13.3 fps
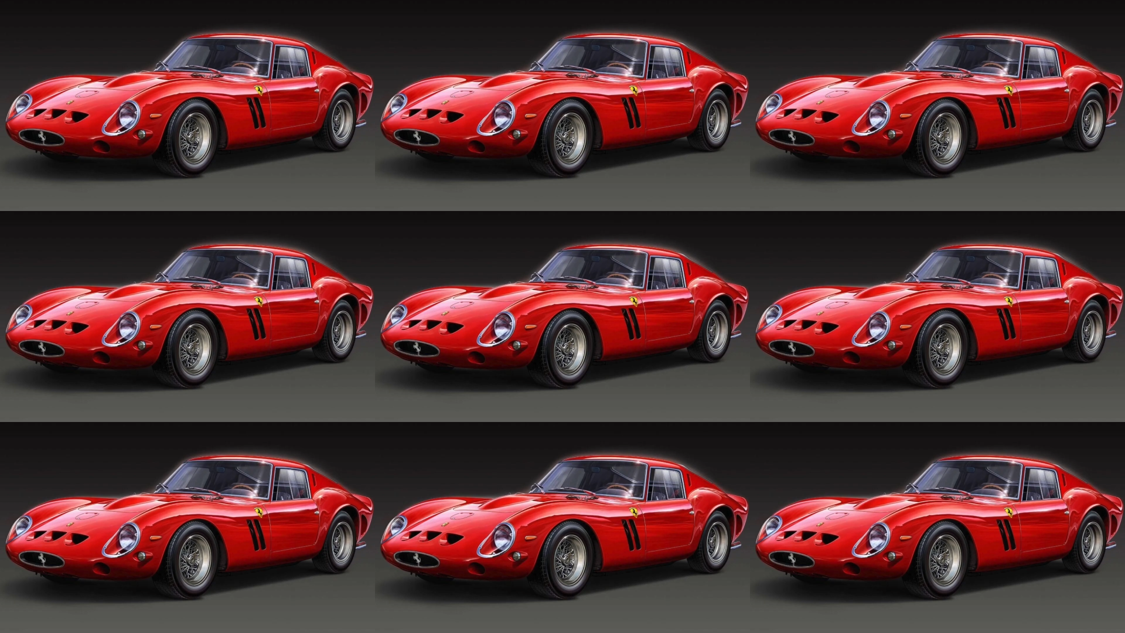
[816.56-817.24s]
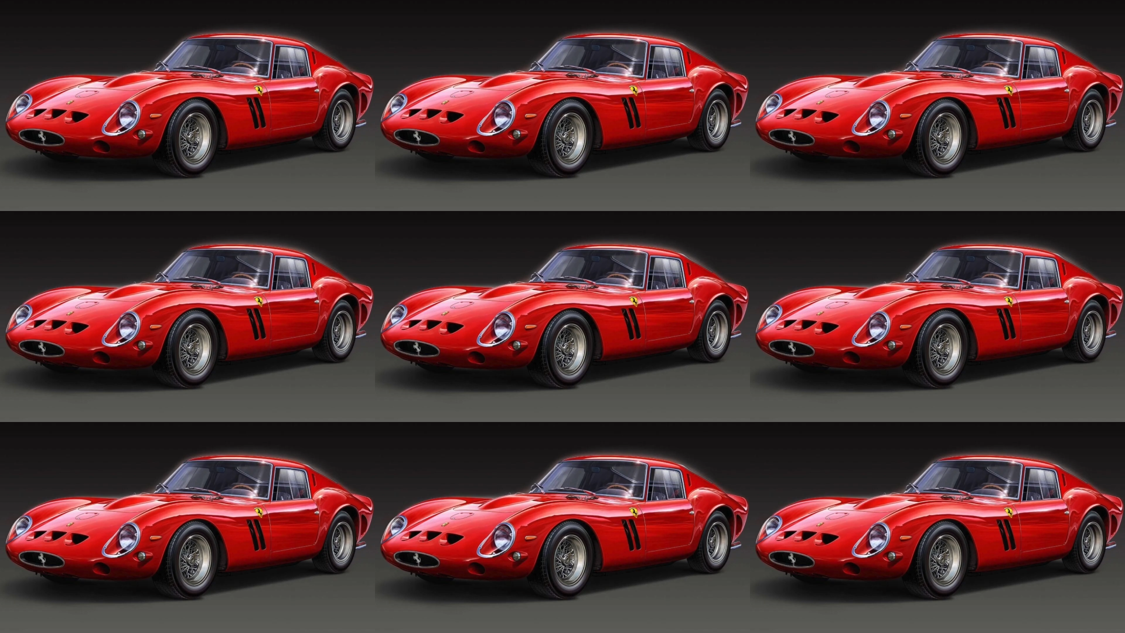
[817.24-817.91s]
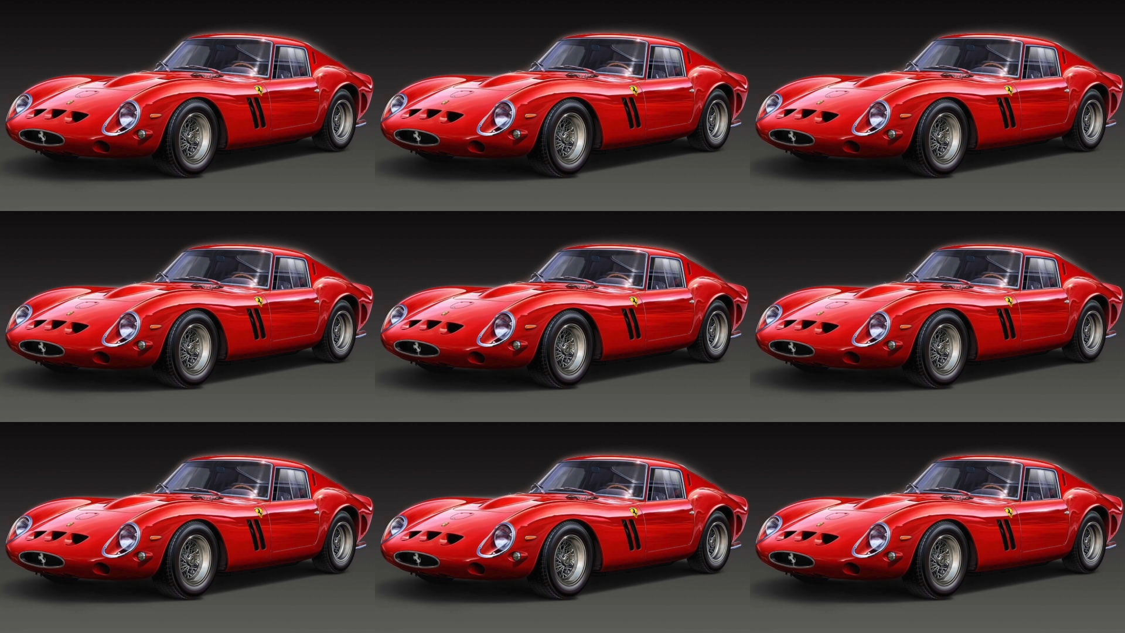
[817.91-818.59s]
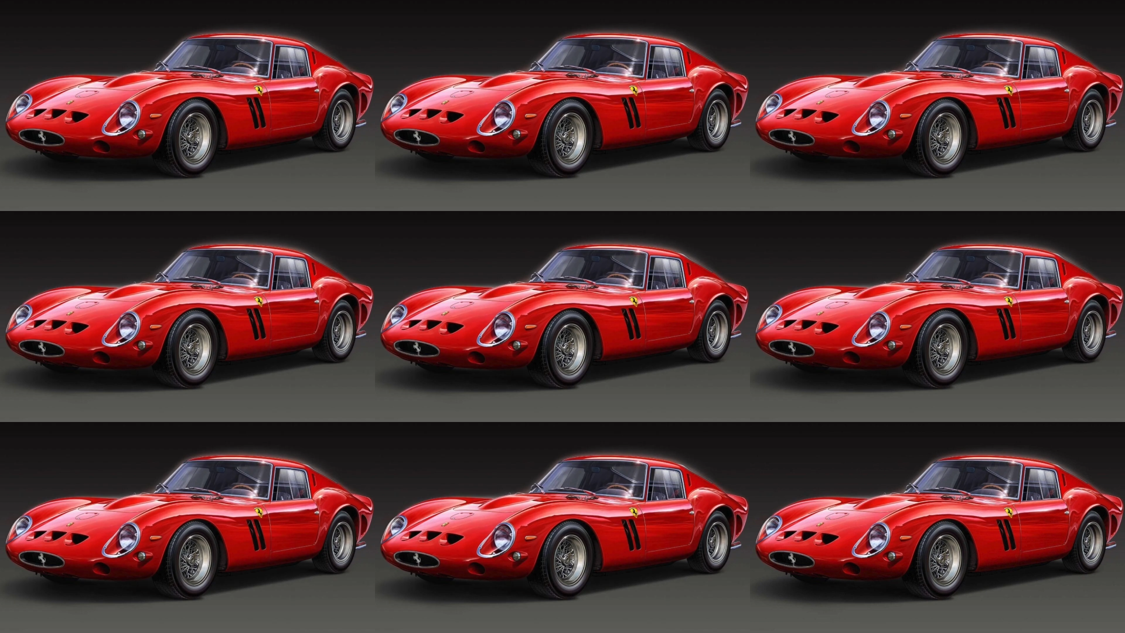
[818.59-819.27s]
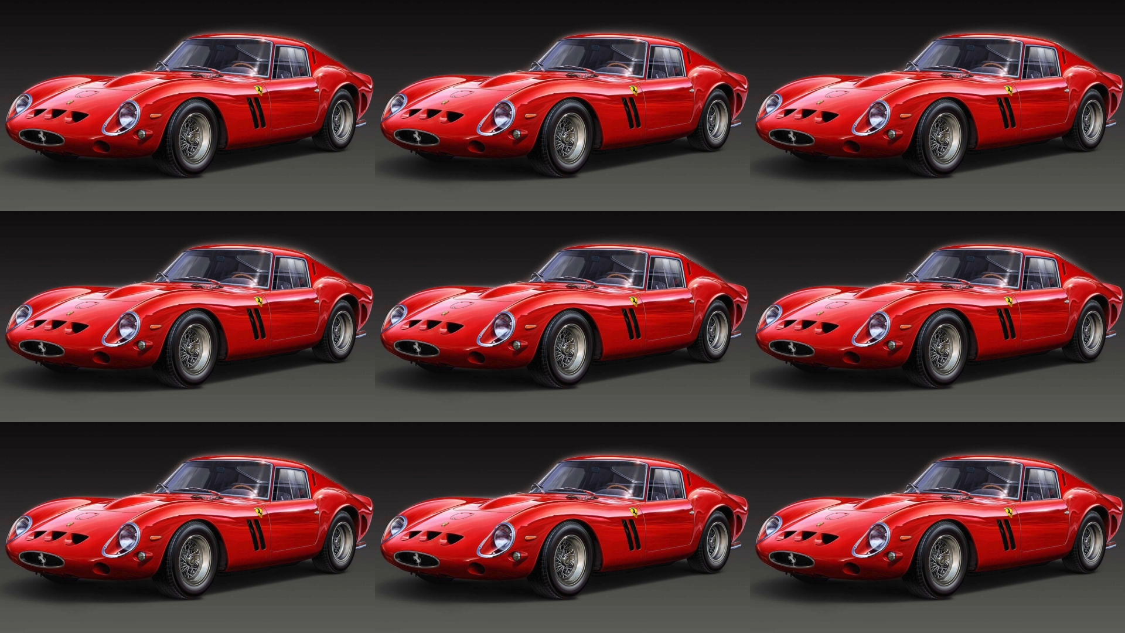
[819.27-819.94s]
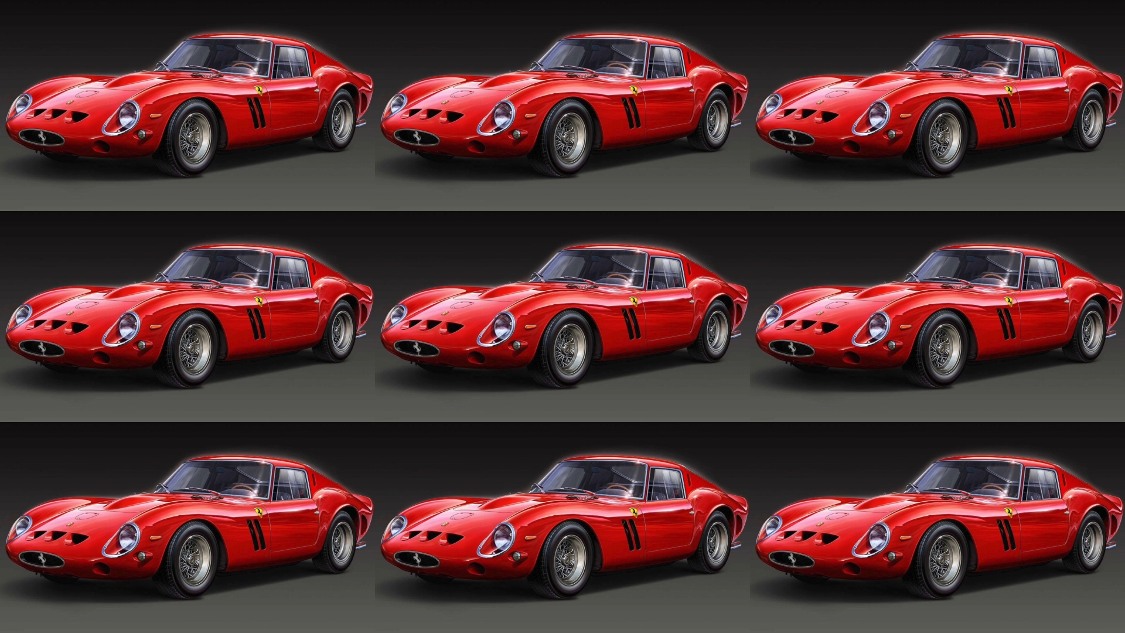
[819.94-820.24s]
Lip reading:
[unreadable: no face in view]